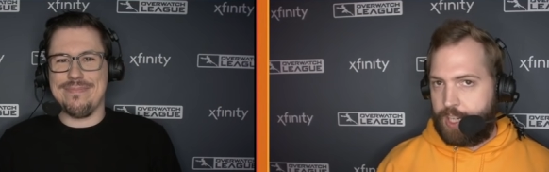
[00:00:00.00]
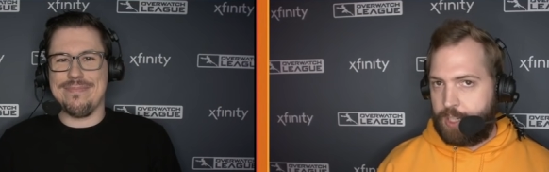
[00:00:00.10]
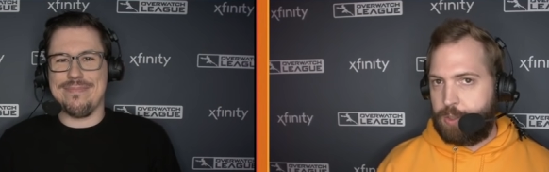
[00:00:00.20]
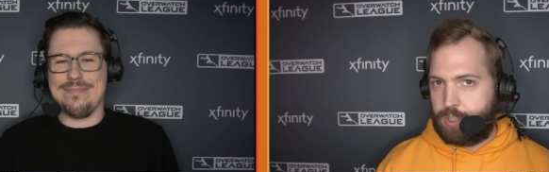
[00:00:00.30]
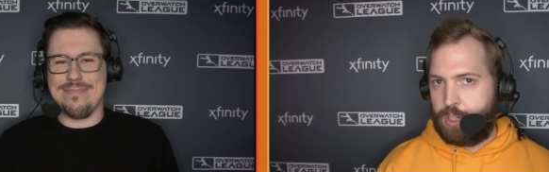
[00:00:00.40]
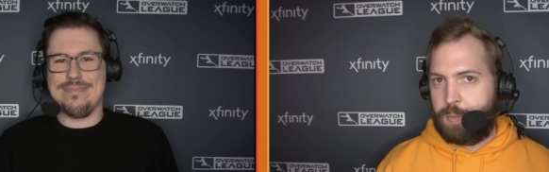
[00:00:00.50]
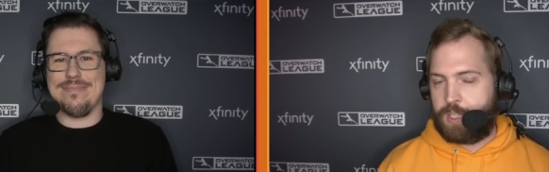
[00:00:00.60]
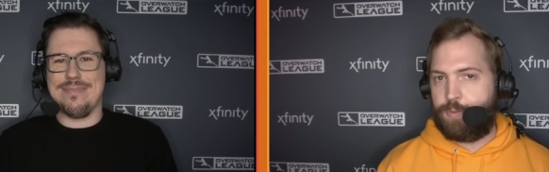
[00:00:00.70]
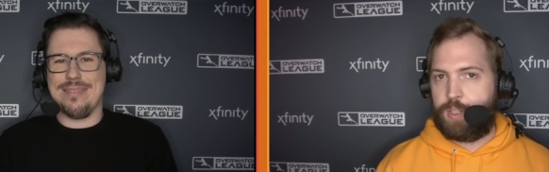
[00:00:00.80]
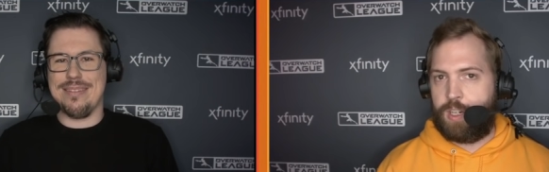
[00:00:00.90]
Speaker 1: Thank you so
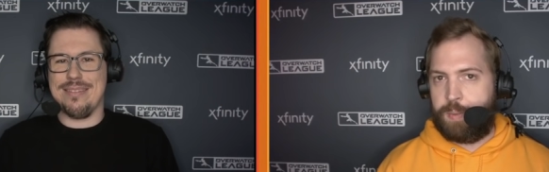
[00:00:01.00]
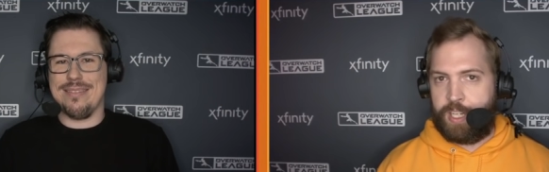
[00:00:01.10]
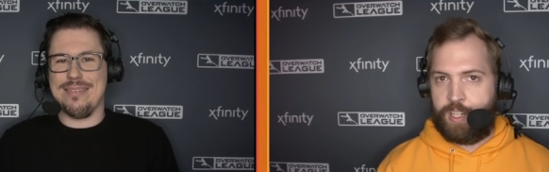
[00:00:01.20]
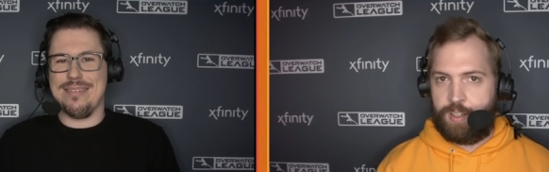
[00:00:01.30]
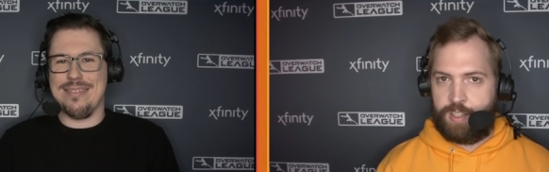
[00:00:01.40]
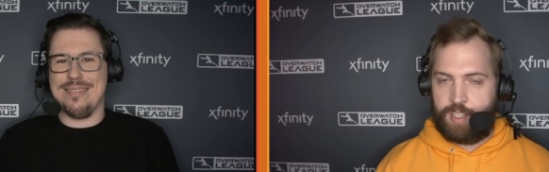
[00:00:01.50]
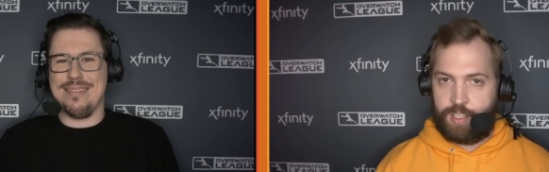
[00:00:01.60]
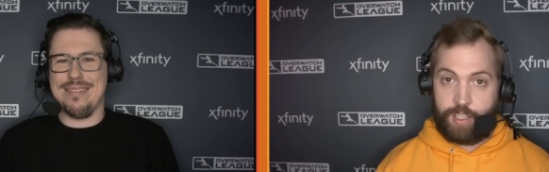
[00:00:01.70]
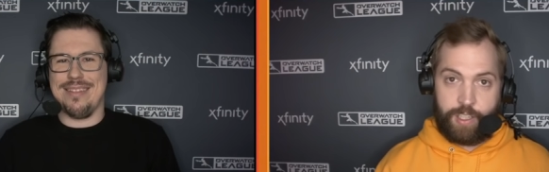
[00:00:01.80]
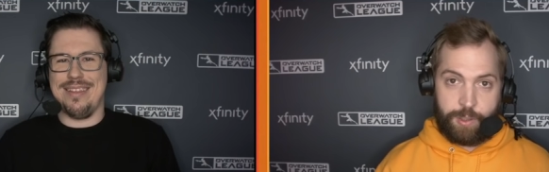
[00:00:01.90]
much for coming in.
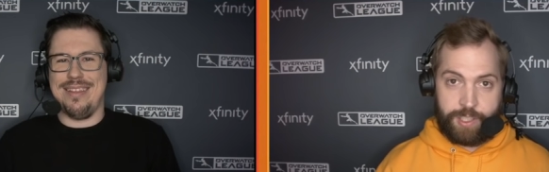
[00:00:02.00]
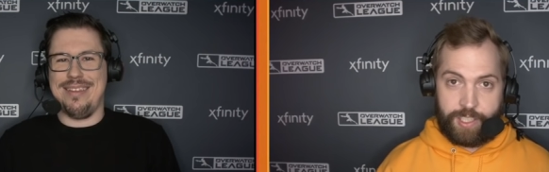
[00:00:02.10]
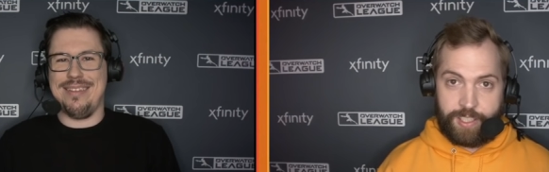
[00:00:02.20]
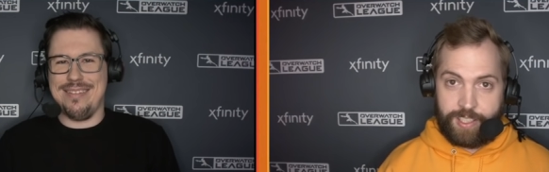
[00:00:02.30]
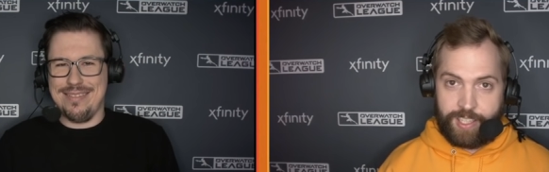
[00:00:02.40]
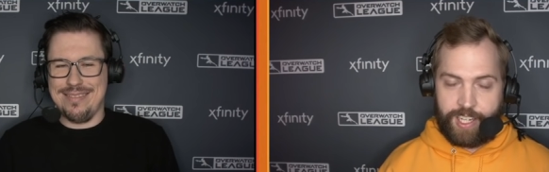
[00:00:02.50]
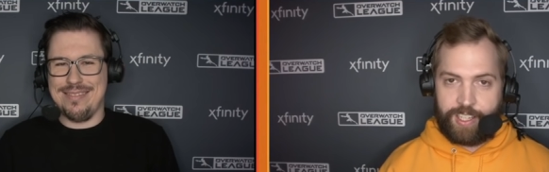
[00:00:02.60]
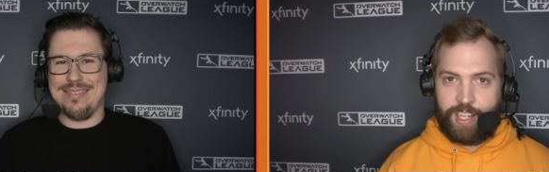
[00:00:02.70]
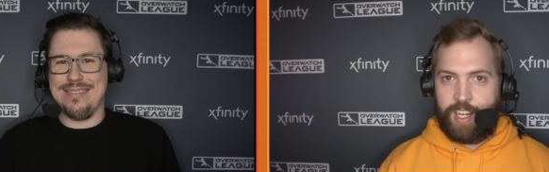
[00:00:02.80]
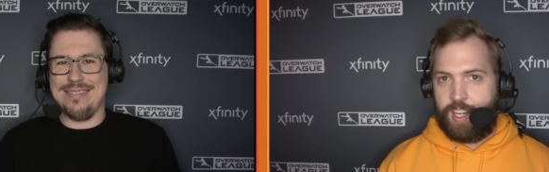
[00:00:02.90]
Uh, Kilios is
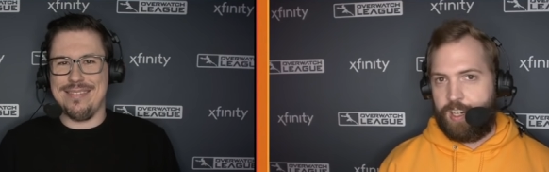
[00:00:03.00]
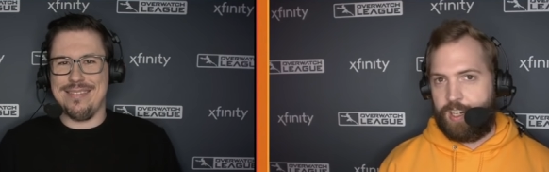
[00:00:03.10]
sick